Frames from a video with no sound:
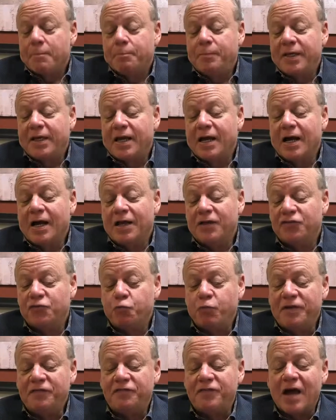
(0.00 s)
Because
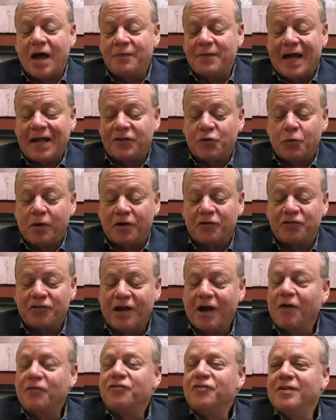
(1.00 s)
we've done that to
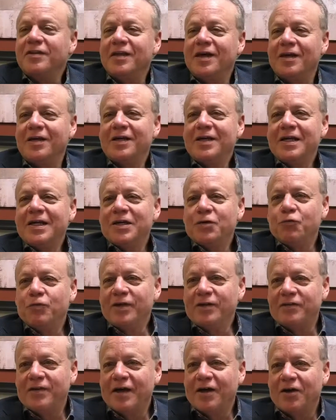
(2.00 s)
ourselves in the
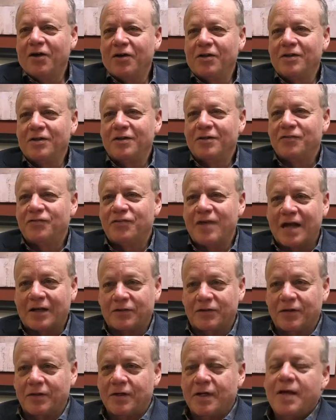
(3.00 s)
retail
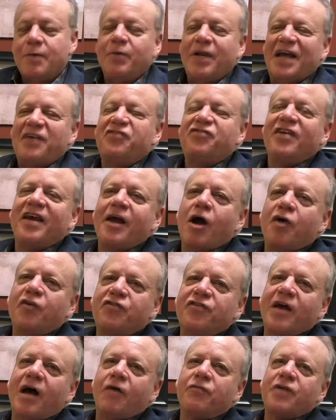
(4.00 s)
sector. Yeah. When I say
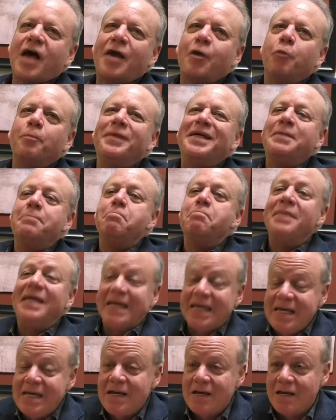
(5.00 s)
ourselves, I don't mean
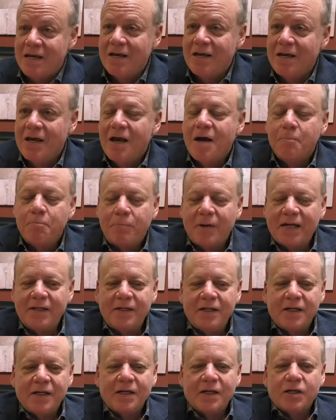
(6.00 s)
me. Yeah.
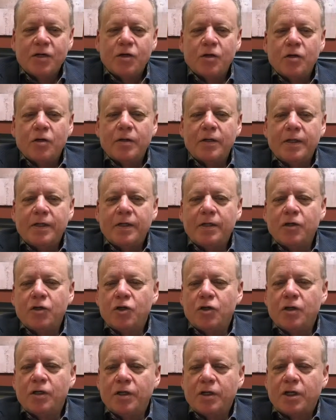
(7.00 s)
But
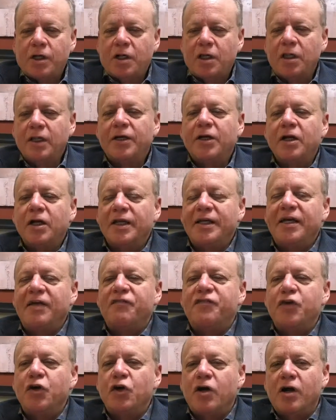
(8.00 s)
clearly
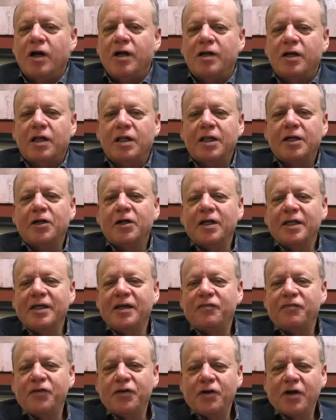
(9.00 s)
Retailers. if you're a clearly
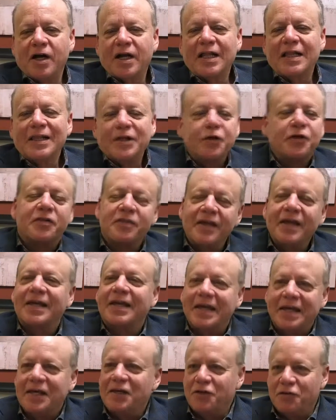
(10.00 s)
if you're a clear
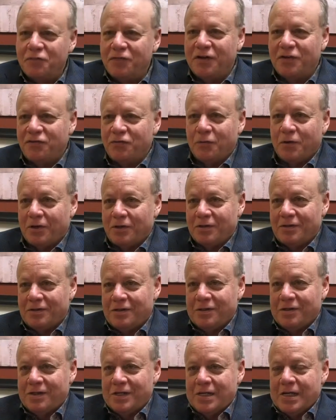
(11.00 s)
thinking individual
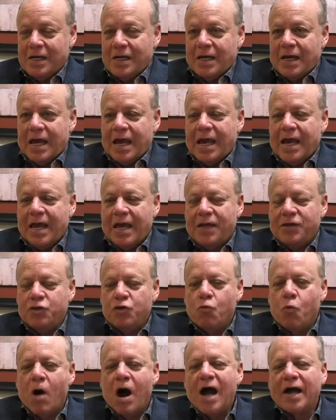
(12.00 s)
and
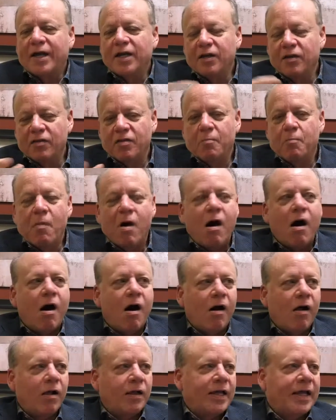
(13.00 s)
you walk into the
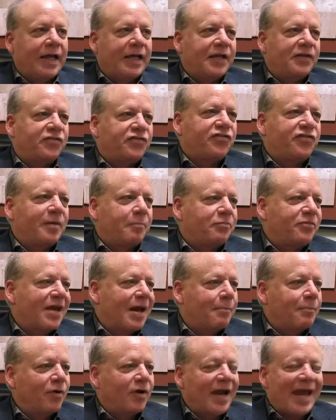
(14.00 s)
mall and
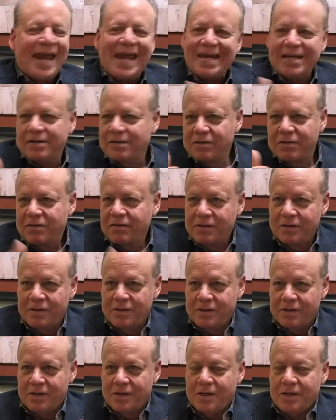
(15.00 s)
September 8th
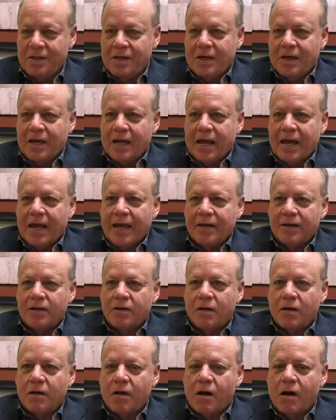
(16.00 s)
and
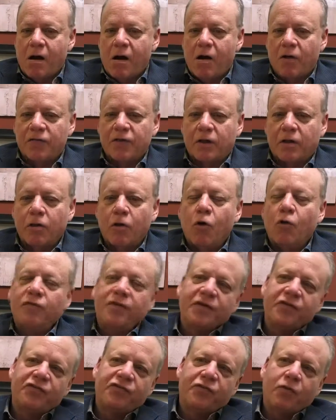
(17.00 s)
all the
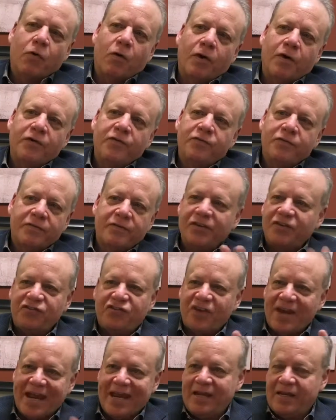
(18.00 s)
clothing stores, the
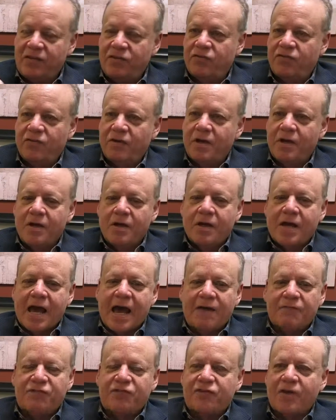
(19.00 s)
chains,
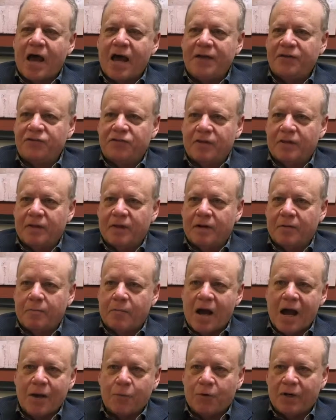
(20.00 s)
have signs in there:
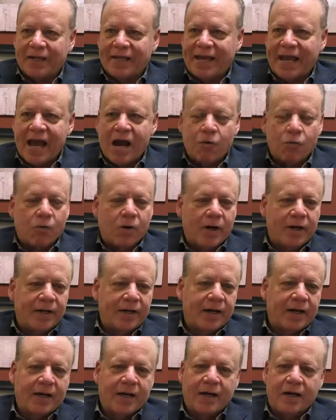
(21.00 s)
buy one, get
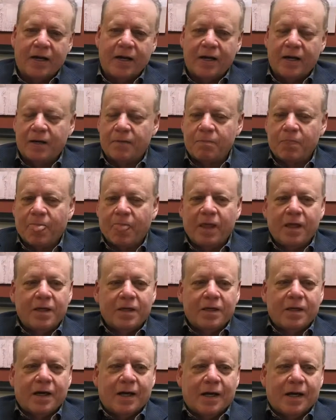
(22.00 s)
one. Uh,
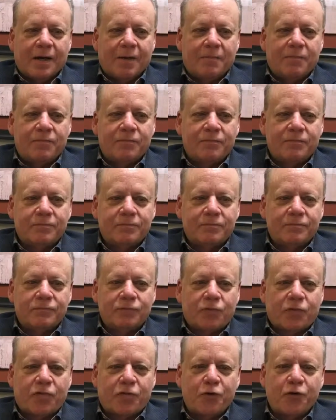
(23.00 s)
uh,
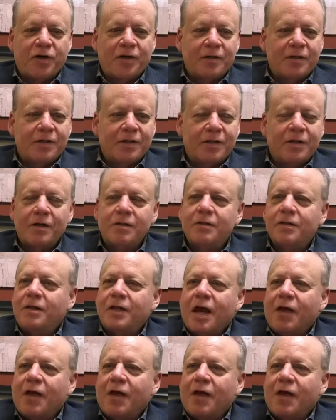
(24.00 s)
Seventy percent off.